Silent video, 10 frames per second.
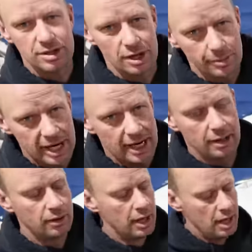
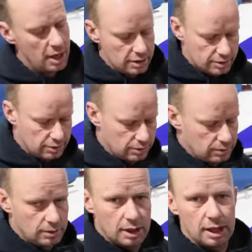somehow
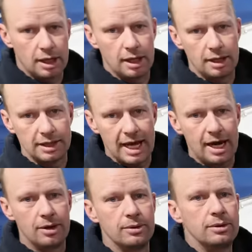to uh,
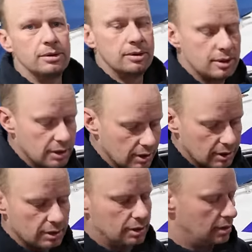allow
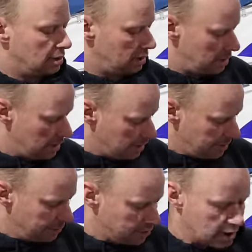the
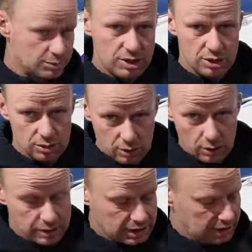um, transmission to
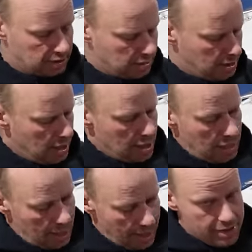go into gear
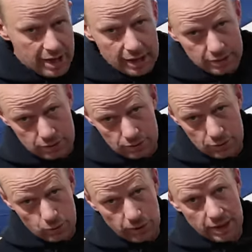and then as soon
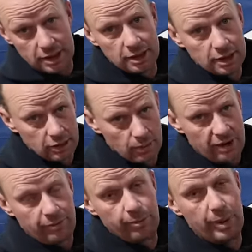as we're in gear
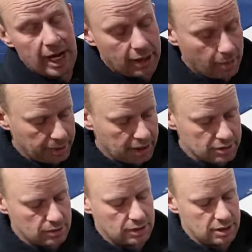rev back up again
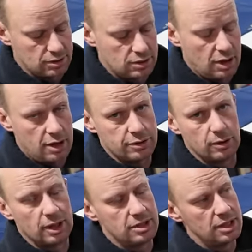so it doesn't stall so
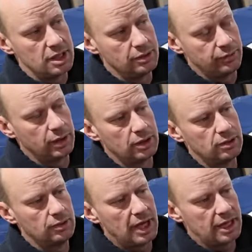I'm gonna see if we can
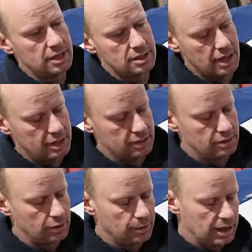do that inside the
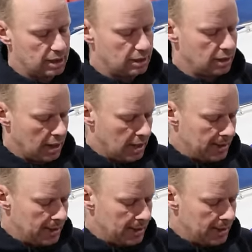Terminator